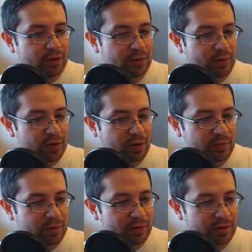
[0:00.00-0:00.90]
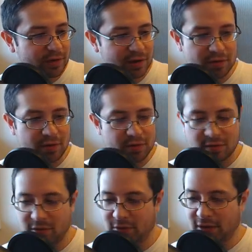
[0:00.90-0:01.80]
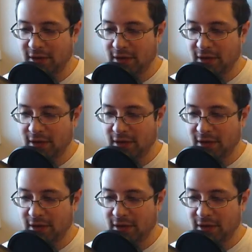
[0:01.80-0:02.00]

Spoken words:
on my software. That kind of sucks. Okay.